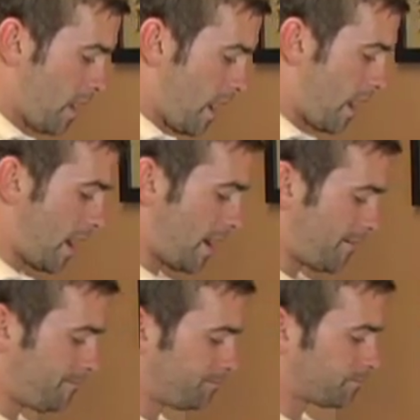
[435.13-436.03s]

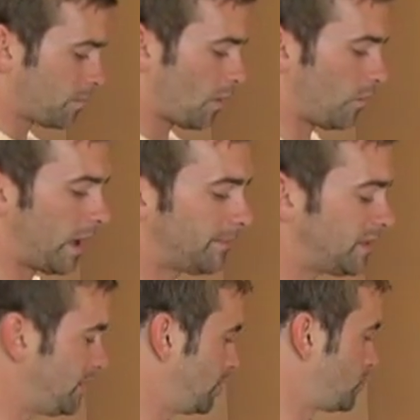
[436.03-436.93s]
When
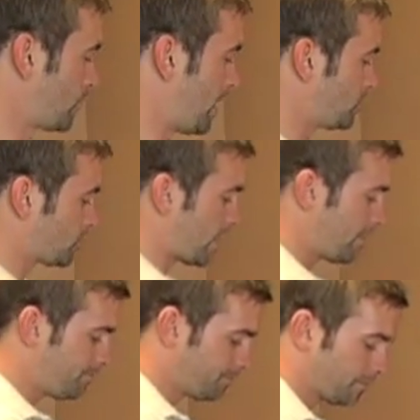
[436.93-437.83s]
emptying your drain
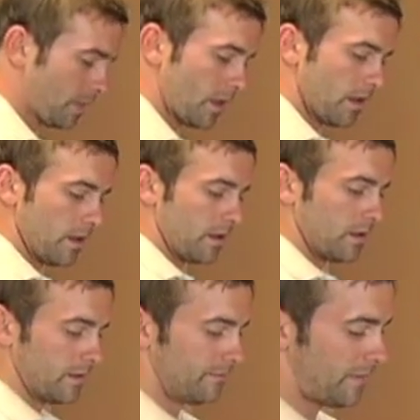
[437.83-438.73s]
tray,
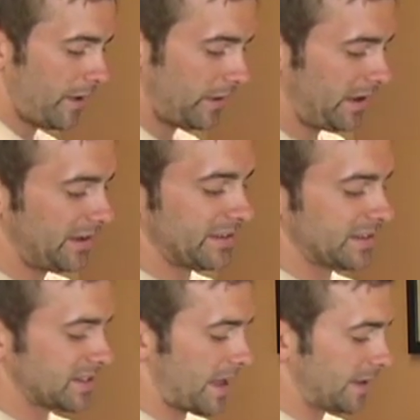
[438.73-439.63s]
very easy,
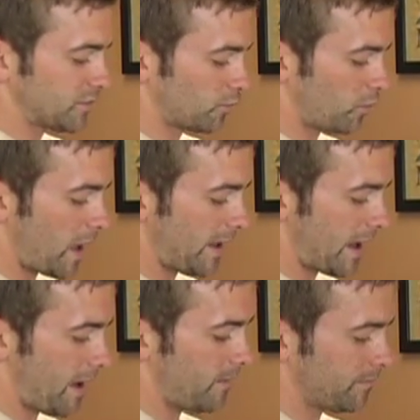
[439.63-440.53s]
slides right
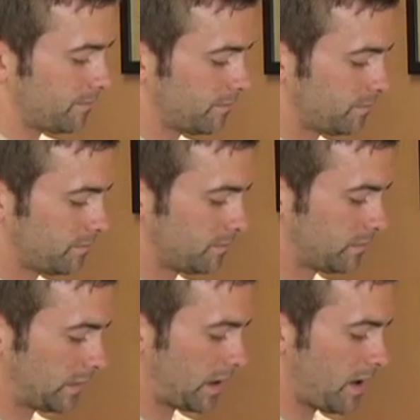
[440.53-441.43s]
out.
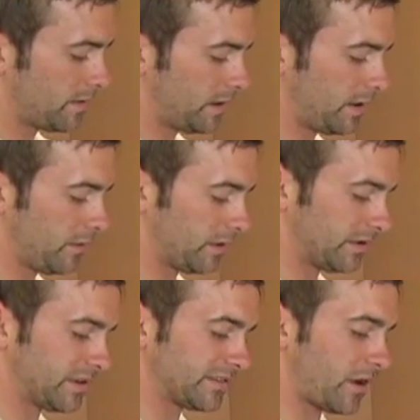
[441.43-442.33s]
Okay, and then you can
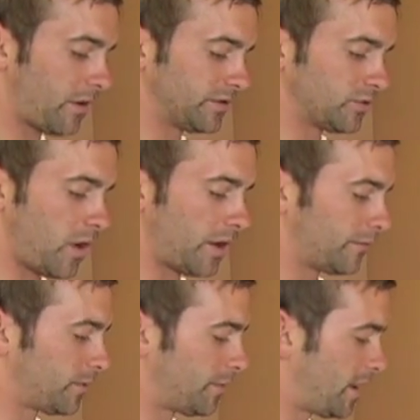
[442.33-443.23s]
discard your water
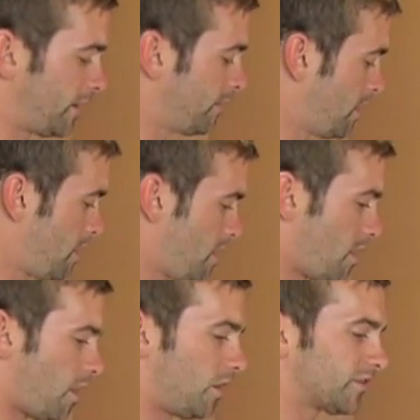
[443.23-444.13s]
from there.
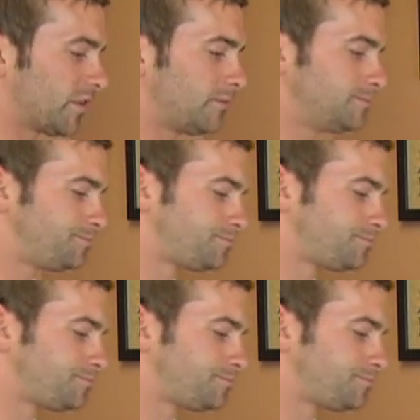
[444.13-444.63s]
Also,